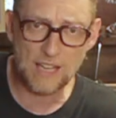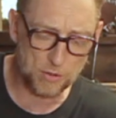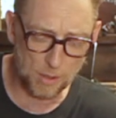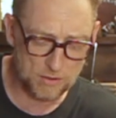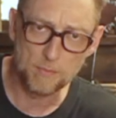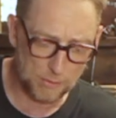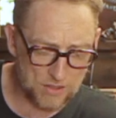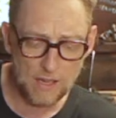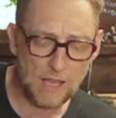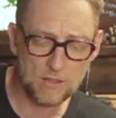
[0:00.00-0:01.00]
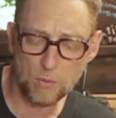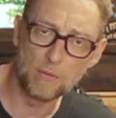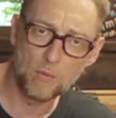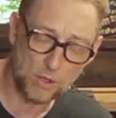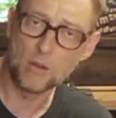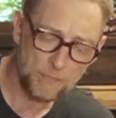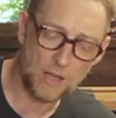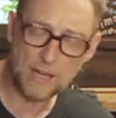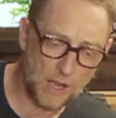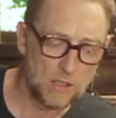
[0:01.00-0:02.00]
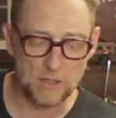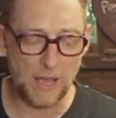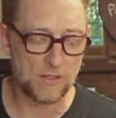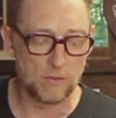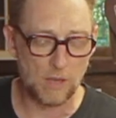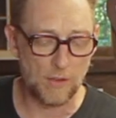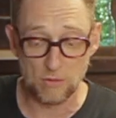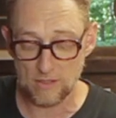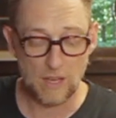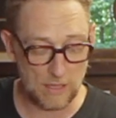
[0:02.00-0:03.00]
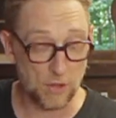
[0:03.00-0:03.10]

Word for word: basically saying everything I just said a minute ago here, but slower and